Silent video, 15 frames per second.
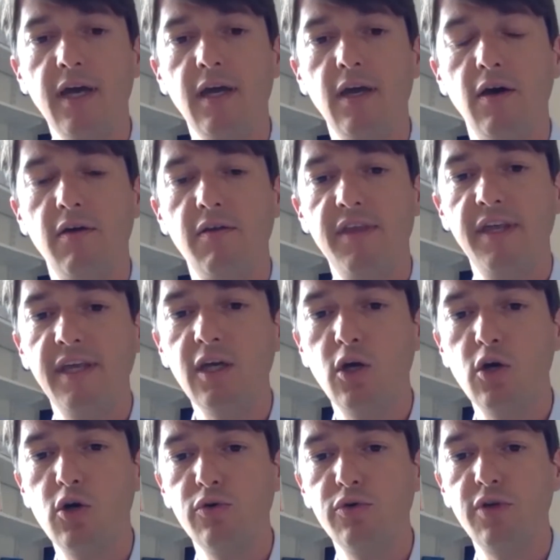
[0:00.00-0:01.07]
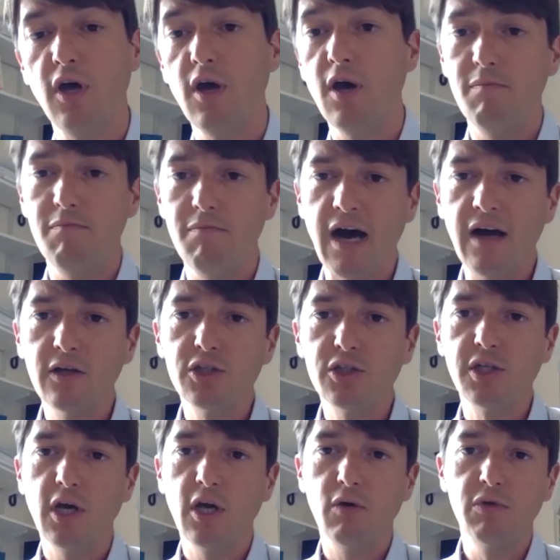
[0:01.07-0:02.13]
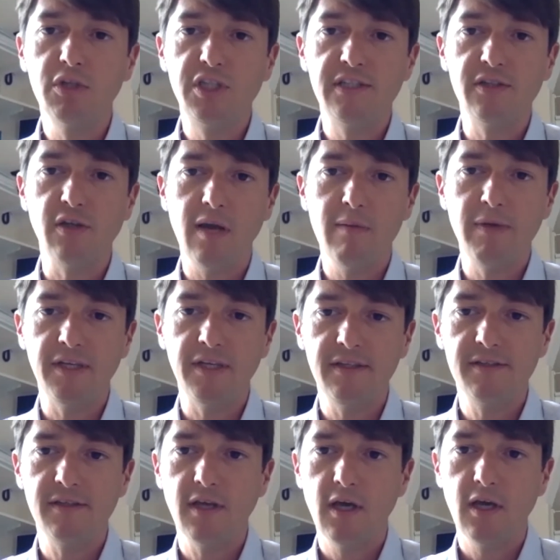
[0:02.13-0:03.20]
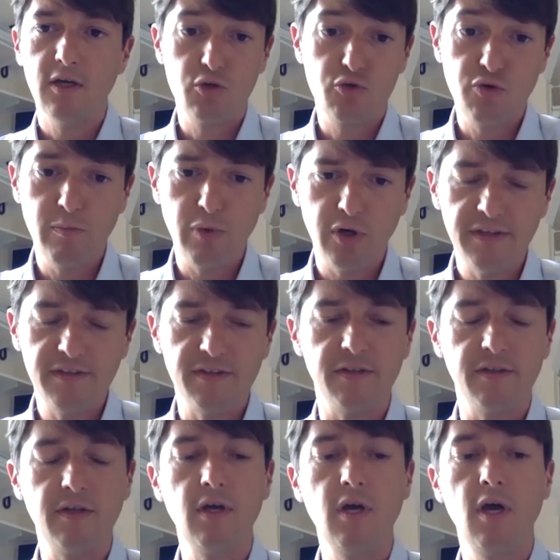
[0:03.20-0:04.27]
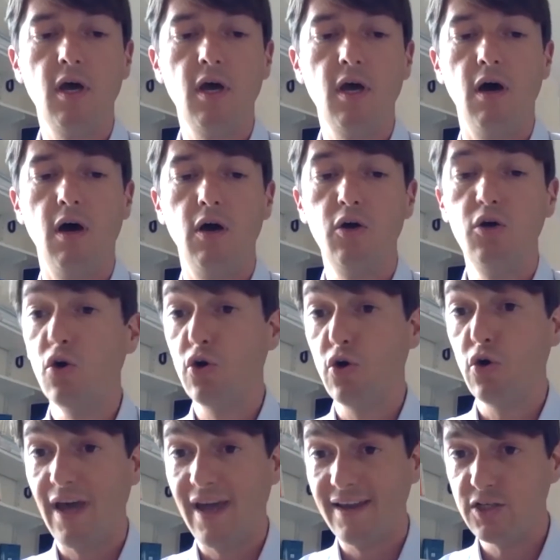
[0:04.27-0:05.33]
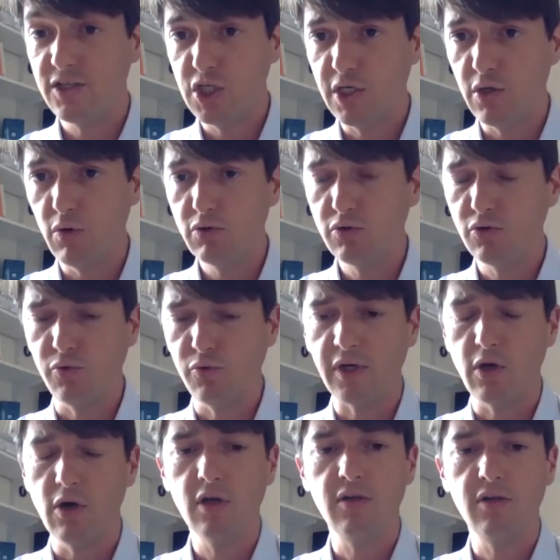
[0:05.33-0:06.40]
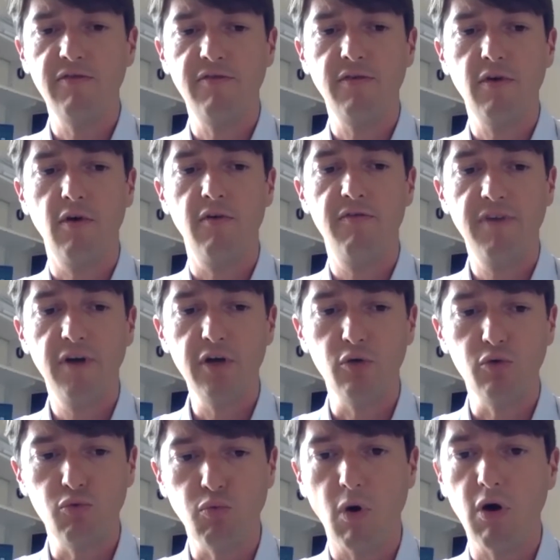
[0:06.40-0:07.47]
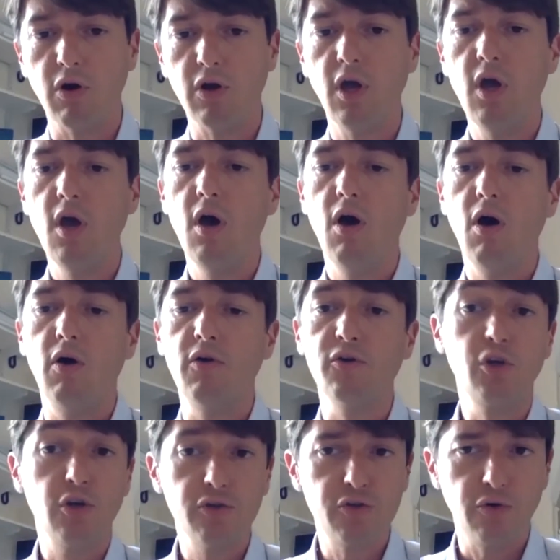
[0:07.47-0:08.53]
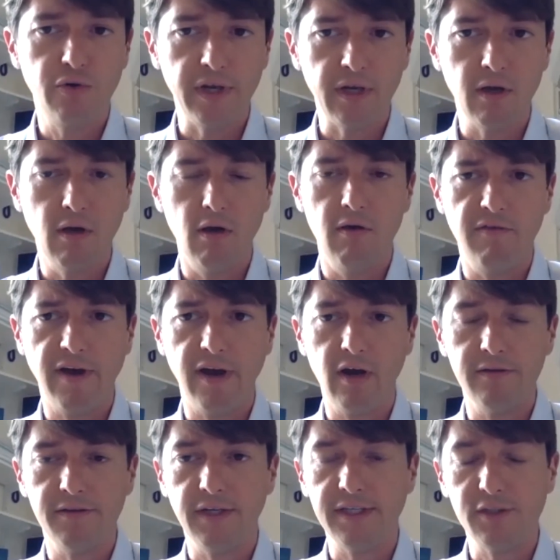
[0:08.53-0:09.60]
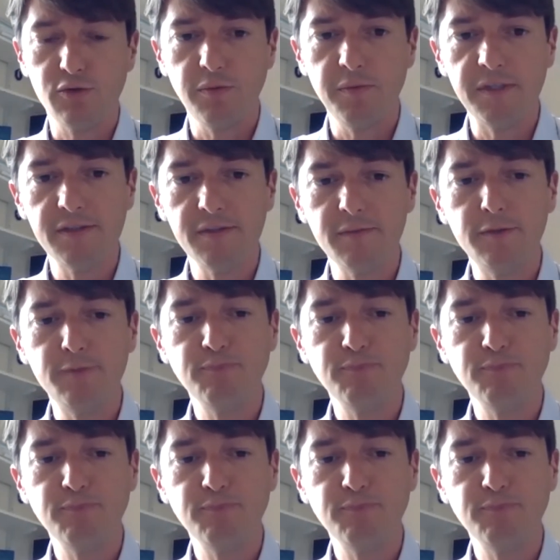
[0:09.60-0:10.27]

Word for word: Uh, they include March, which is a Lebanese Tripolitan local NGO doing a lot of uh, very good work on countering uh, violent extremism.